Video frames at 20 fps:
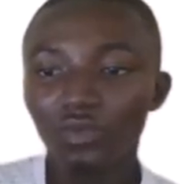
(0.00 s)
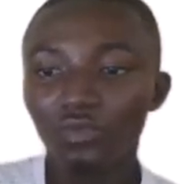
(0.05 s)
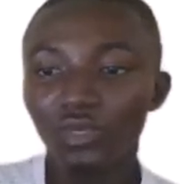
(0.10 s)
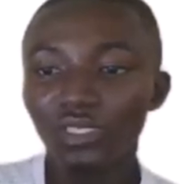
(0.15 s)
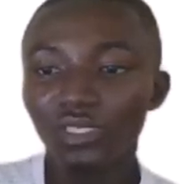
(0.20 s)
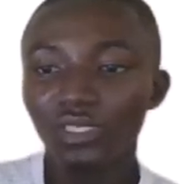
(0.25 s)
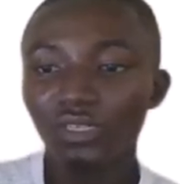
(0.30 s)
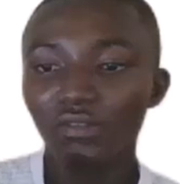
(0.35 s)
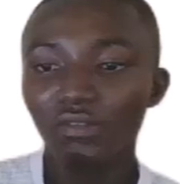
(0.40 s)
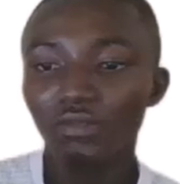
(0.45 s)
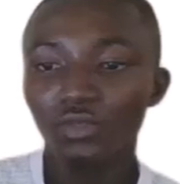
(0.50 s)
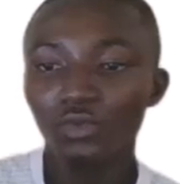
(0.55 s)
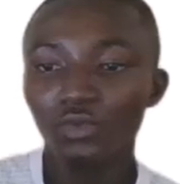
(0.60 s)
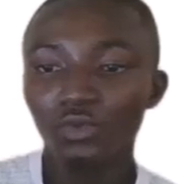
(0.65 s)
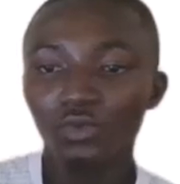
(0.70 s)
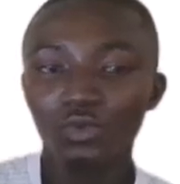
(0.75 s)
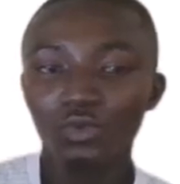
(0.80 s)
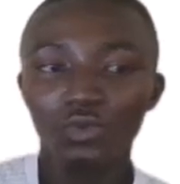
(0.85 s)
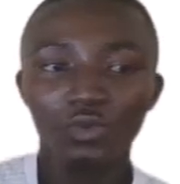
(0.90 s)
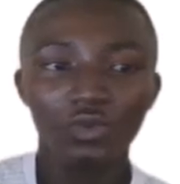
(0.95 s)
Which gives
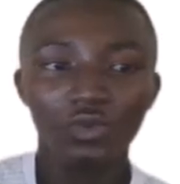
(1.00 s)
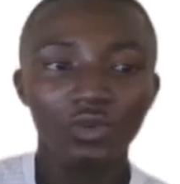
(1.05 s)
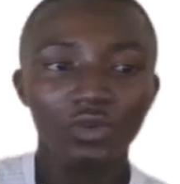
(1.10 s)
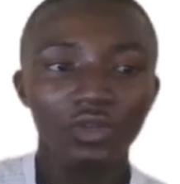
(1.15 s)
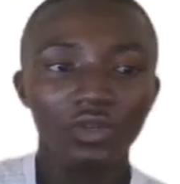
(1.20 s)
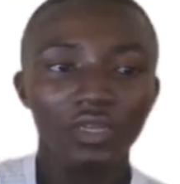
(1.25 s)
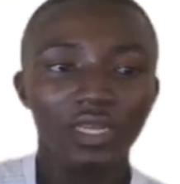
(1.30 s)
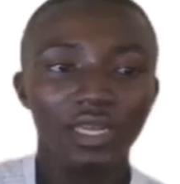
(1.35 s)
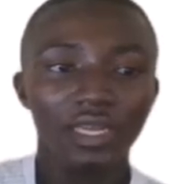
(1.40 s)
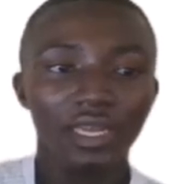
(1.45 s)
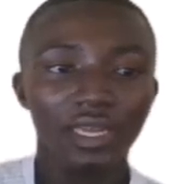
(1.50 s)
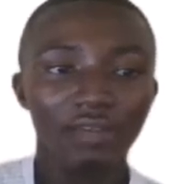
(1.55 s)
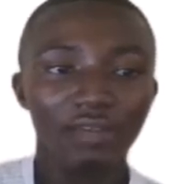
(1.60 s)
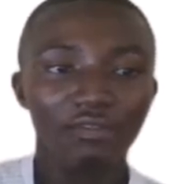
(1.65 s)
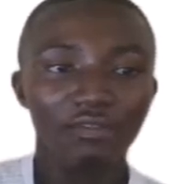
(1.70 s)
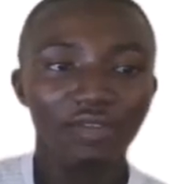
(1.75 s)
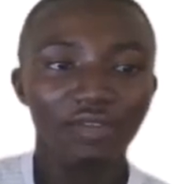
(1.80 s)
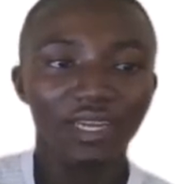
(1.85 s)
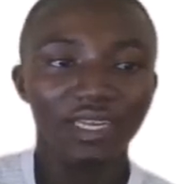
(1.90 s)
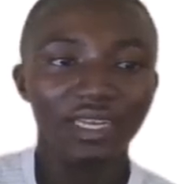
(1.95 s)
you a
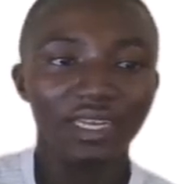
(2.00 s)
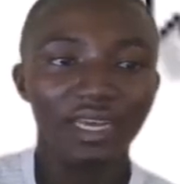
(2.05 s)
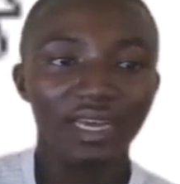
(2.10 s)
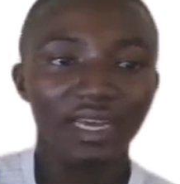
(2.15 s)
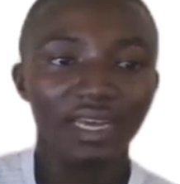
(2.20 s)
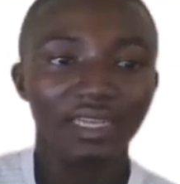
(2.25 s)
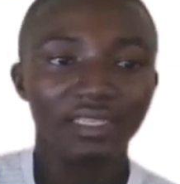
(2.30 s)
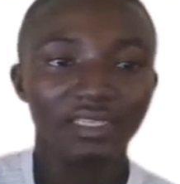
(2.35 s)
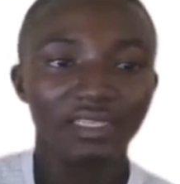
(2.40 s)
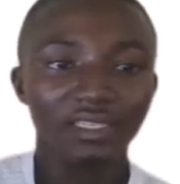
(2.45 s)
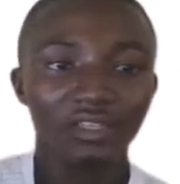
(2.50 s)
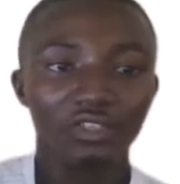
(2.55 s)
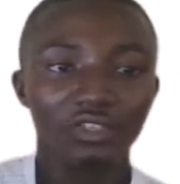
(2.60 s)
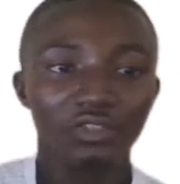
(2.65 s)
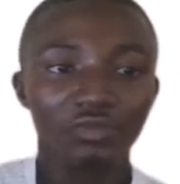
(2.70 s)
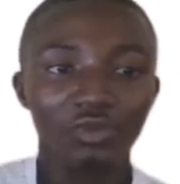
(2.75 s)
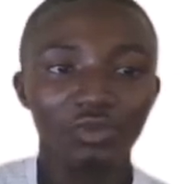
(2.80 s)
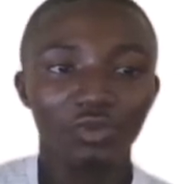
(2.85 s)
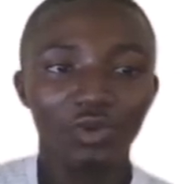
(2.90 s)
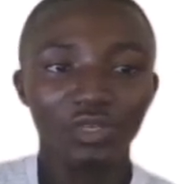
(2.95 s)
final answer
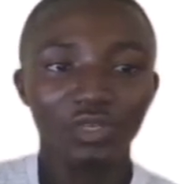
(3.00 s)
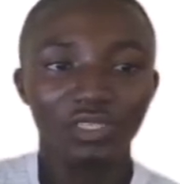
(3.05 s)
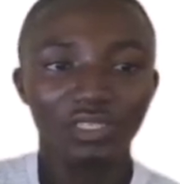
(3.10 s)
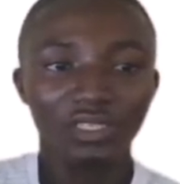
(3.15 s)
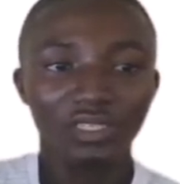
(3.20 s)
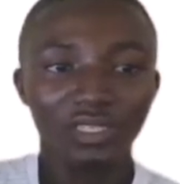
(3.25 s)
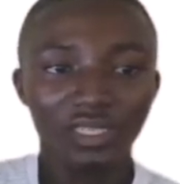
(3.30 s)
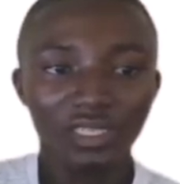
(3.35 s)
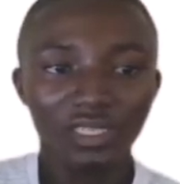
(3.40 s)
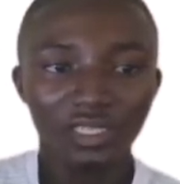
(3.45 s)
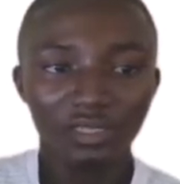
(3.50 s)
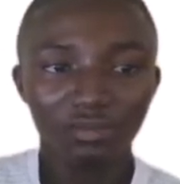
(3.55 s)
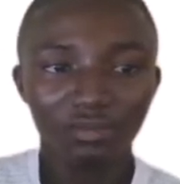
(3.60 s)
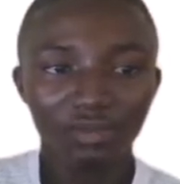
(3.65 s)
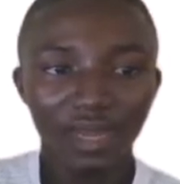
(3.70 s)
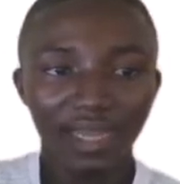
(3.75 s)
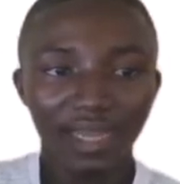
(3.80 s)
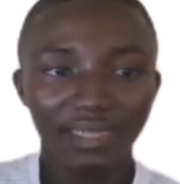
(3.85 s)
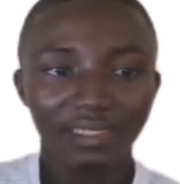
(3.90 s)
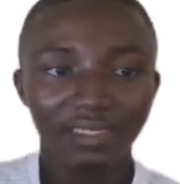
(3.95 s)
to be what? 6
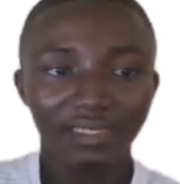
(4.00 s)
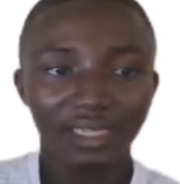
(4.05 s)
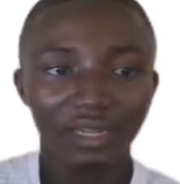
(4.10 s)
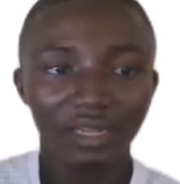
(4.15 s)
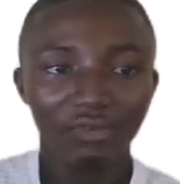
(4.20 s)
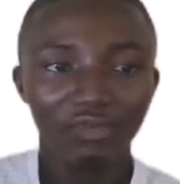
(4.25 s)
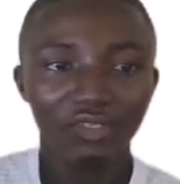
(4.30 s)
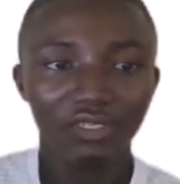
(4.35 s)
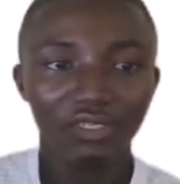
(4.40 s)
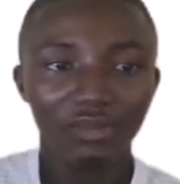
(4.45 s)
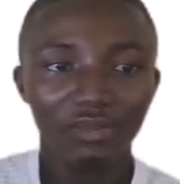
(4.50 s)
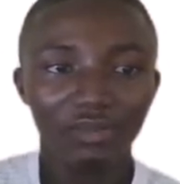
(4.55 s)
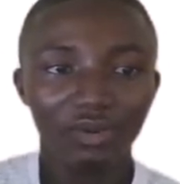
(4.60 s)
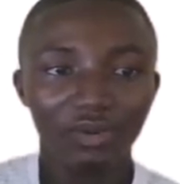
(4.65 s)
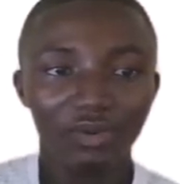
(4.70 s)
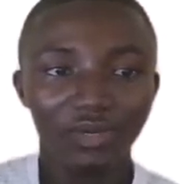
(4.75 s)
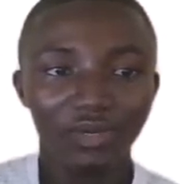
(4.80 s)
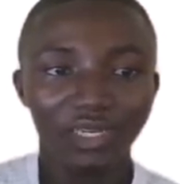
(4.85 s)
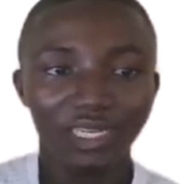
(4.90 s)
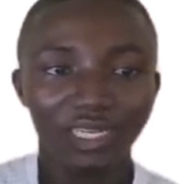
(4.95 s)
by 10 raised to the
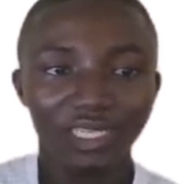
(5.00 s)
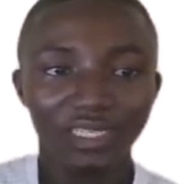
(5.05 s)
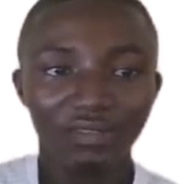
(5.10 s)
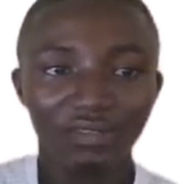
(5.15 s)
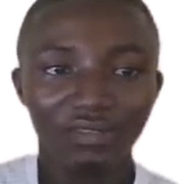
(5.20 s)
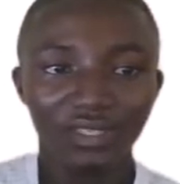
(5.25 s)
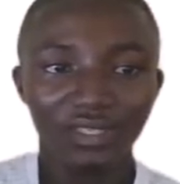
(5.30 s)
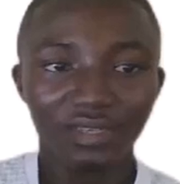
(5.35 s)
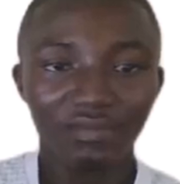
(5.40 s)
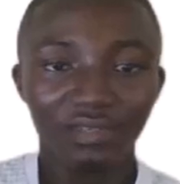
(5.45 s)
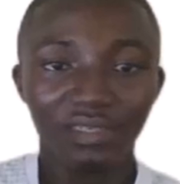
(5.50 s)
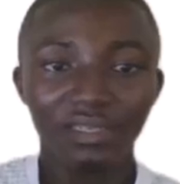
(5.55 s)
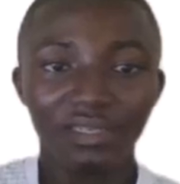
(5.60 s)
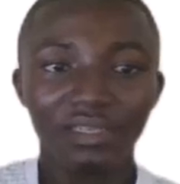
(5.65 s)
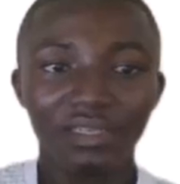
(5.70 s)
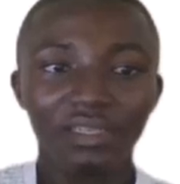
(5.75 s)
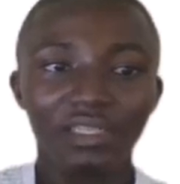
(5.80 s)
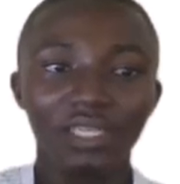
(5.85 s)
power -7.